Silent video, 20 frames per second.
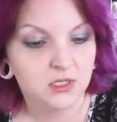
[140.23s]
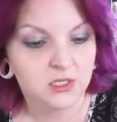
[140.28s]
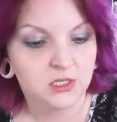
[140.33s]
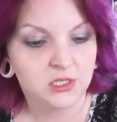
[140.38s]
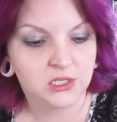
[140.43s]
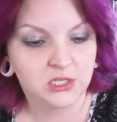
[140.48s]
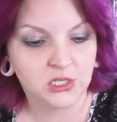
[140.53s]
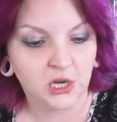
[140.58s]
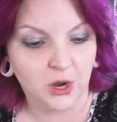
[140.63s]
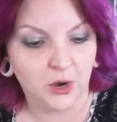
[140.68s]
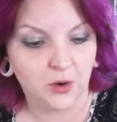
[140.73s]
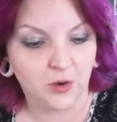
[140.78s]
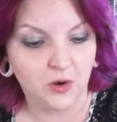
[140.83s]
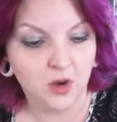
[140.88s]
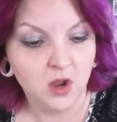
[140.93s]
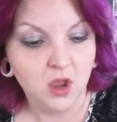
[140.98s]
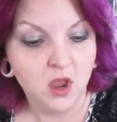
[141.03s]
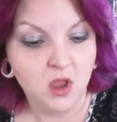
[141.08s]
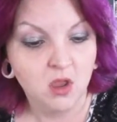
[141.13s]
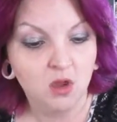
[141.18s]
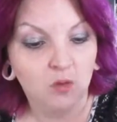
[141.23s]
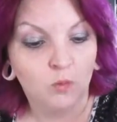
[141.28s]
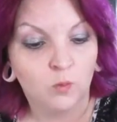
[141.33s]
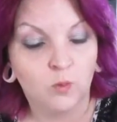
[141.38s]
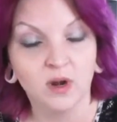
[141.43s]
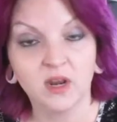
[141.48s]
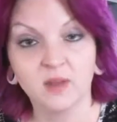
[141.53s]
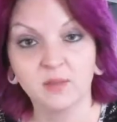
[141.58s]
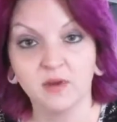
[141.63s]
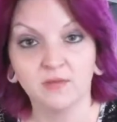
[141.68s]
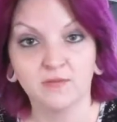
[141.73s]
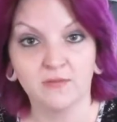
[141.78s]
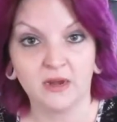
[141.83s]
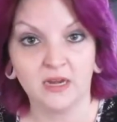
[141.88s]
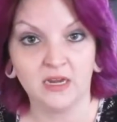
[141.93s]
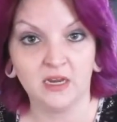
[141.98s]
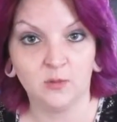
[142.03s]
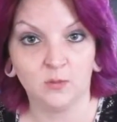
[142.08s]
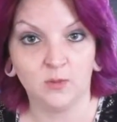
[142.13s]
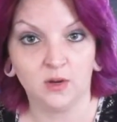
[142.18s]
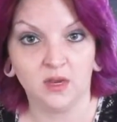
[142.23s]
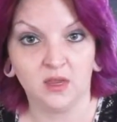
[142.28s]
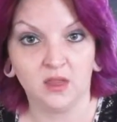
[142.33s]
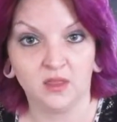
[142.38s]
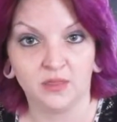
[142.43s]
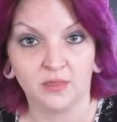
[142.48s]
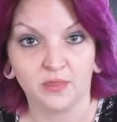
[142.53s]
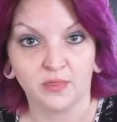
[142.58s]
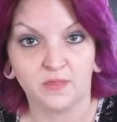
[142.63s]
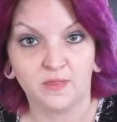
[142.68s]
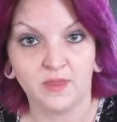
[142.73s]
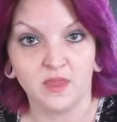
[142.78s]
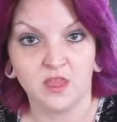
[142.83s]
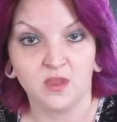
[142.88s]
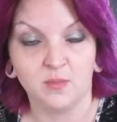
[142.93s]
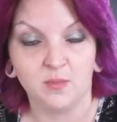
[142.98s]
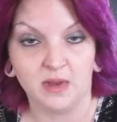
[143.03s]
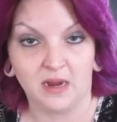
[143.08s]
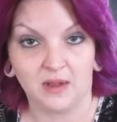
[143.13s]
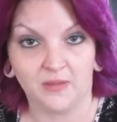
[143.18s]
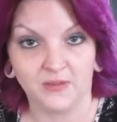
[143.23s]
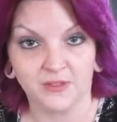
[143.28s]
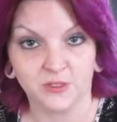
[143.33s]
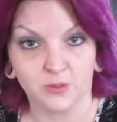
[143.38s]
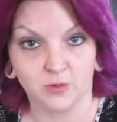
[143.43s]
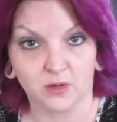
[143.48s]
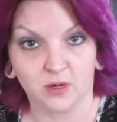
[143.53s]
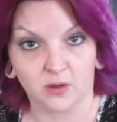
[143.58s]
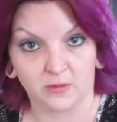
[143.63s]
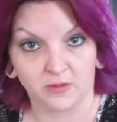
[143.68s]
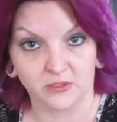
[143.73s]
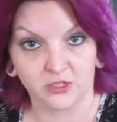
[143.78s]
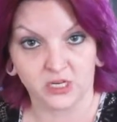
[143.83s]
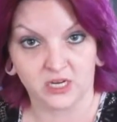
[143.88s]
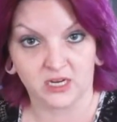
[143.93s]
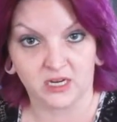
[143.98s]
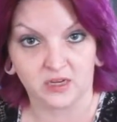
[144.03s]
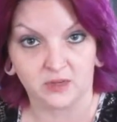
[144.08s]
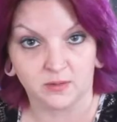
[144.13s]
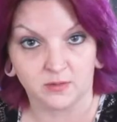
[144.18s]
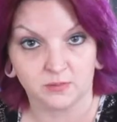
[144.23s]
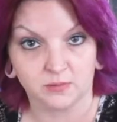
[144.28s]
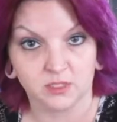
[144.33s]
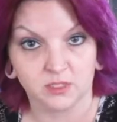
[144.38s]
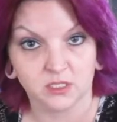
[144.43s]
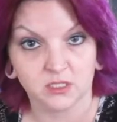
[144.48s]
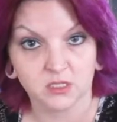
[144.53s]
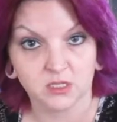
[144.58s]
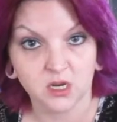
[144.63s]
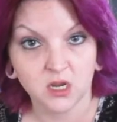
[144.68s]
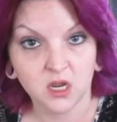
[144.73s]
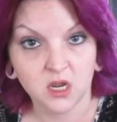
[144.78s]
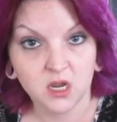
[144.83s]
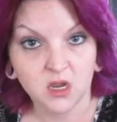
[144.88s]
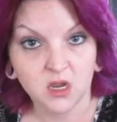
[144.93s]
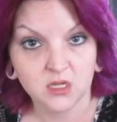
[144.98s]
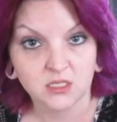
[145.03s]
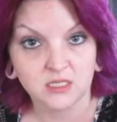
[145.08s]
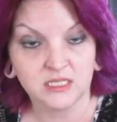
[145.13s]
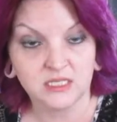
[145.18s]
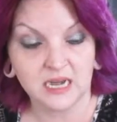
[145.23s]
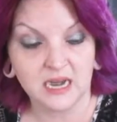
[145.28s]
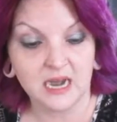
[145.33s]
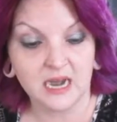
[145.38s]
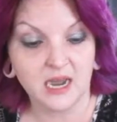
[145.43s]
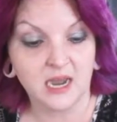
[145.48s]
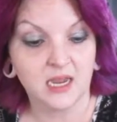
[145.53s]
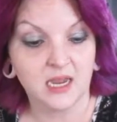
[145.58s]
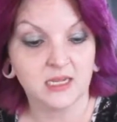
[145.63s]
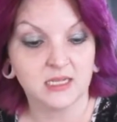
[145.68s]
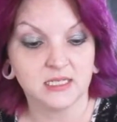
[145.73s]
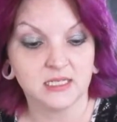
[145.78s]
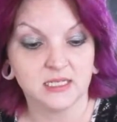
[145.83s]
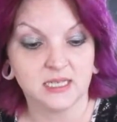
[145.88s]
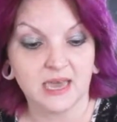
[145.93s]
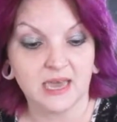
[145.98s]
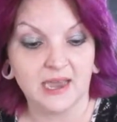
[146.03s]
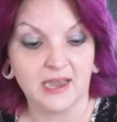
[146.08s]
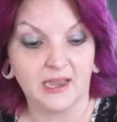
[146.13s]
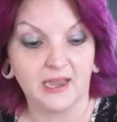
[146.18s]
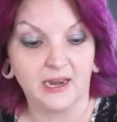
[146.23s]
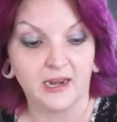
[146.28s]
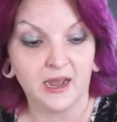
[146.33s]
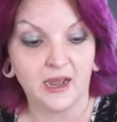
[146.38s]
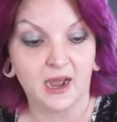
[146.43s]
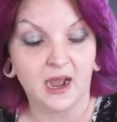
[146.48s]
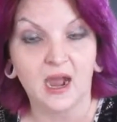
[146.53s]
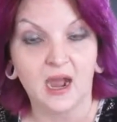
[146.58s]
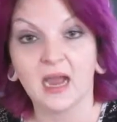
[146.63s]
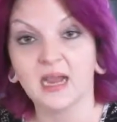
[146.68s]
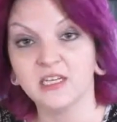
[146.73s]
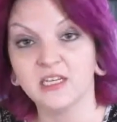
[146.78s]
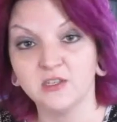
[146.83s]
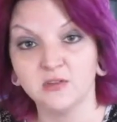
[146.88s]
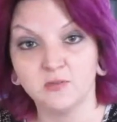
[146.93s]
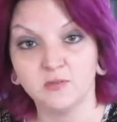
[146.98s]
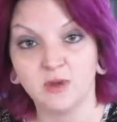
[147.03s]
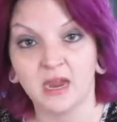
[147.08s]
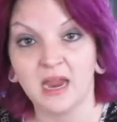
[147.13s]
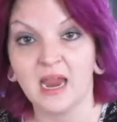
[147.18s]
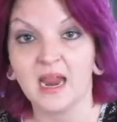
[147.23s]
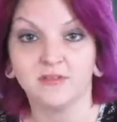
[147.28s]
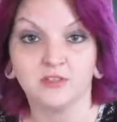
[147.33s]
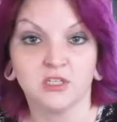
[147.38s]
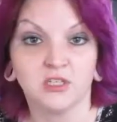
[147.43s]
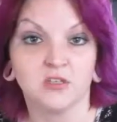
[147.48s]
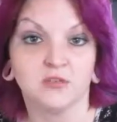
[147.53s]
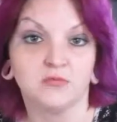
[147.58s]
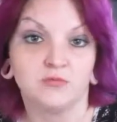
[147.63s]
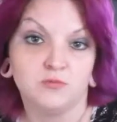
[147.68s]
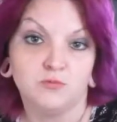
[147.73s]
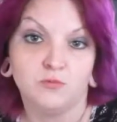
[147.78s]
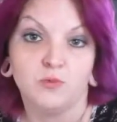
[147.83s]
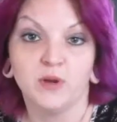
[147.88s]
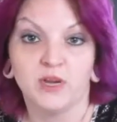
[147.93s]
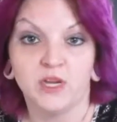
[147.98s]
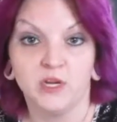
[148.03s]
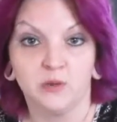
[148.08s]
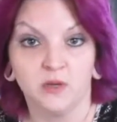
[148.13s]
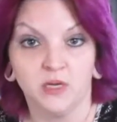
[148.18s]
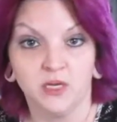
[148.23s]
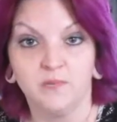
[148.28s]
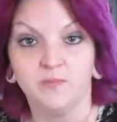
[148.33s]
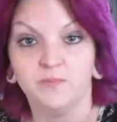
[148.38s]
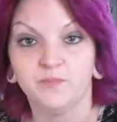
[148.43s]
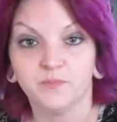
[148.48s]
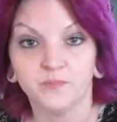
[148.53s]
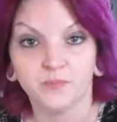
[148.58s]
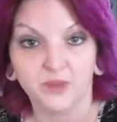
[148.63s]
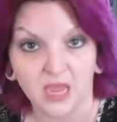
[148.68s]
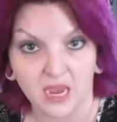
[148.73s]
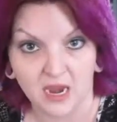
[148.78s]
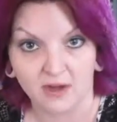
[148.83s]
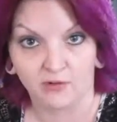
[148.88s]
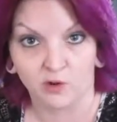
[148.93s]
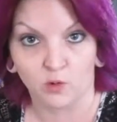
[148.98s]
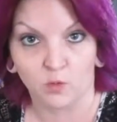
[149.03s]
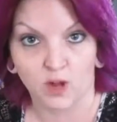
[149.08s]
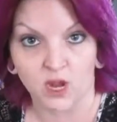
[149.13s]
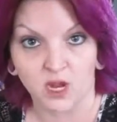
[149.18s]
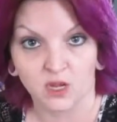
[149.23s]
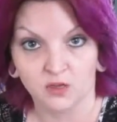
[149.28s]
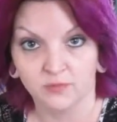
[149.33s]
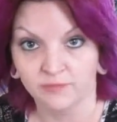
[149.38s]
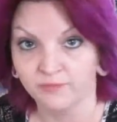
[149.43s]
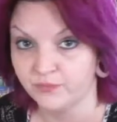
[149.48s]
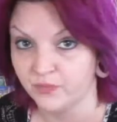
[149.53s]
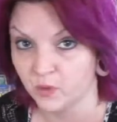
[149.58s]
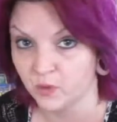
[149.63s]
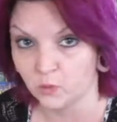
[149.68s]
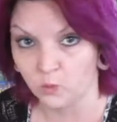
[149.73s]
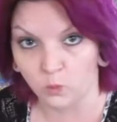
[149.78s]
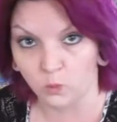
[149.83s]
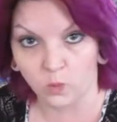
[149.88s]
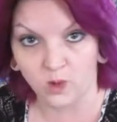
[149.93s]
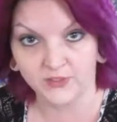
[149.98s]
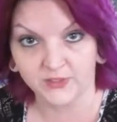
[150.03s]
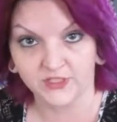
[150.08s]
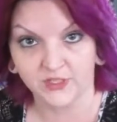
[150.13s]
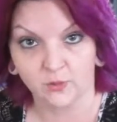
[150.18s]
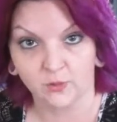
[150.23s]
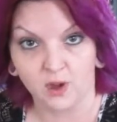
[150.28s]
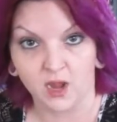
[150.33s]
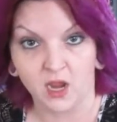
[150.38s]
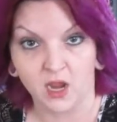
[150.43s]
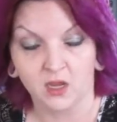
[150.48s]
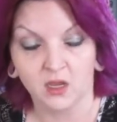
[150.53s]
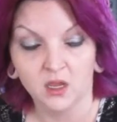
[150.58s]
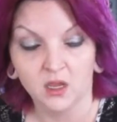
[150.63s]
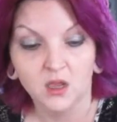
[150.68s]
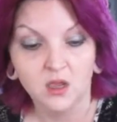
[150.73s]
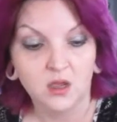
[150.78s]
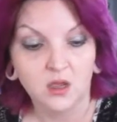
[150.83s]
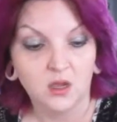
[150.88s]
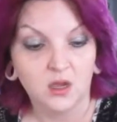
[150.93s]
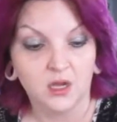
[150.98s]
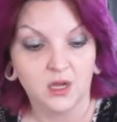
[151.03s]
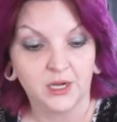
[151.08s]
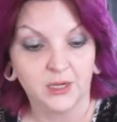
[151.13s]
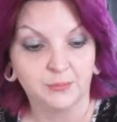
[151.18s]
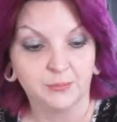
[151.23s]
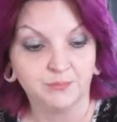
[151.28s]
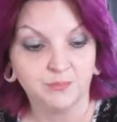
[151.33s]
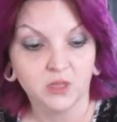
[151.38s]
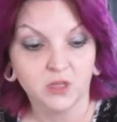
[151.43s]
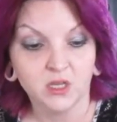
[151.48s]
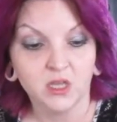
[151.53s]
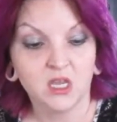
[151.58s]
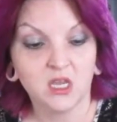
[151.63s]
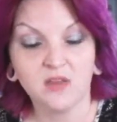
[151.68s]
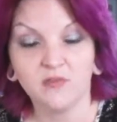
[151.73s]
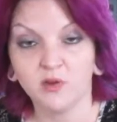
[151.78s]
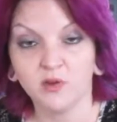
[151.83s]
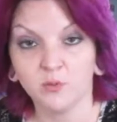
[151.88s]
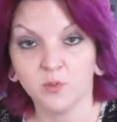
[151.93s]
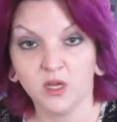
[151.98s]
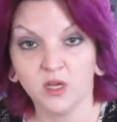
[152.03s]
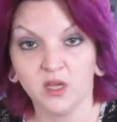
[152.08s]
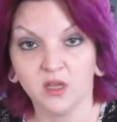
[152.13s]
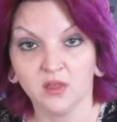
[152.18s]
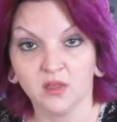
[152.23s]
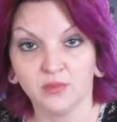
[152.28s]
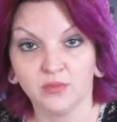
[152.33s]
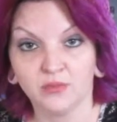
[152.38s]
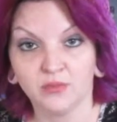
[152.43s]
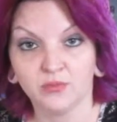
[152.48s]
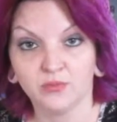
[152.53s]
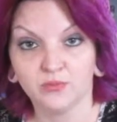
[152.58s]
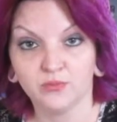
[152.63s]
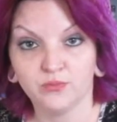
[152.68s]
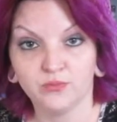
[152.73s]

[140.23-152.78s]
So, what I've been finding with the Beyond the Zone Color Jams dye is that I have to redo it every week, once a week. Even with